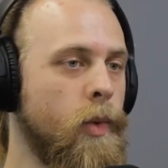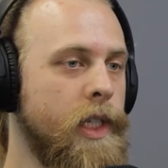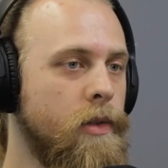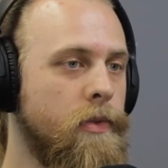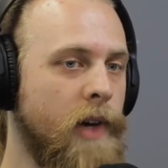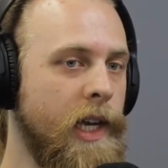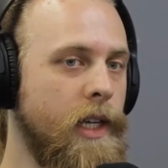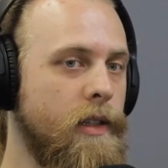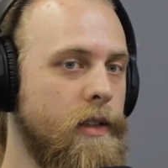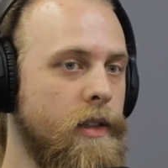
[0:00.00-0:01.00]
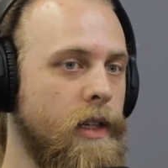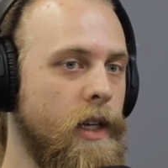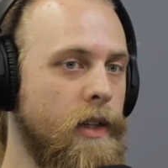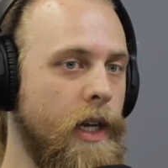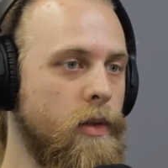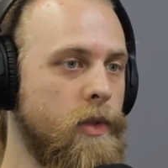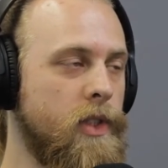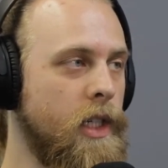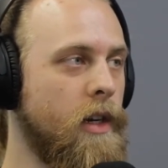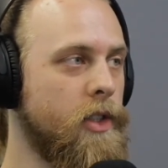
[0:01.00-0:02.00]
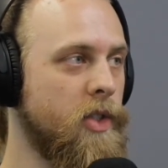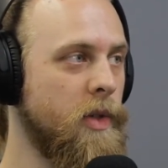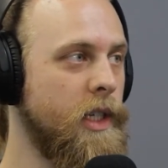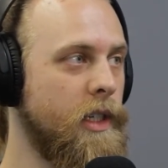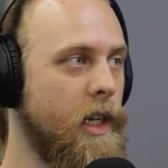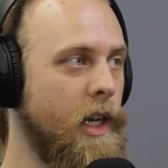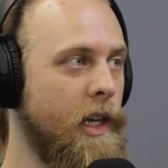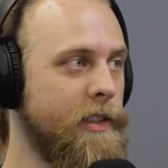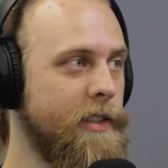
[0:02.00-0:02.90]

a real fight that you'd see on a street, and